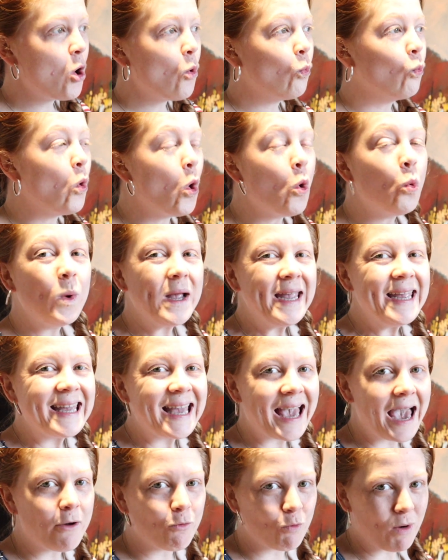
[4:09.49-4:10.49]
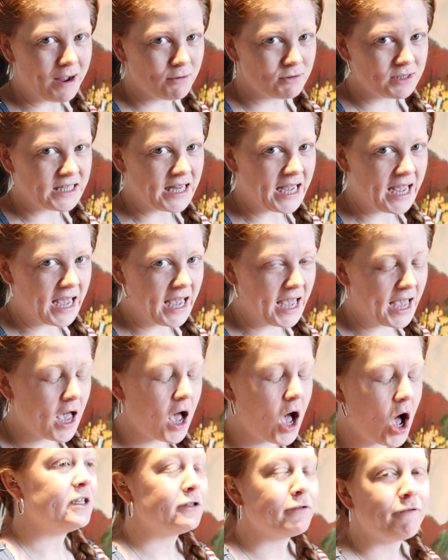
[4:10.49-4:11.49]
what we get round
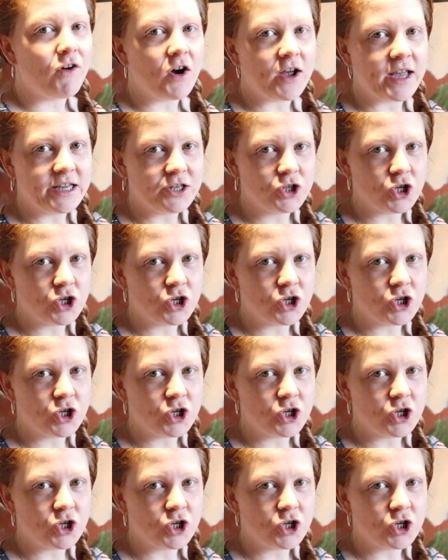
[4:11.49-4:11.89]
here is fighter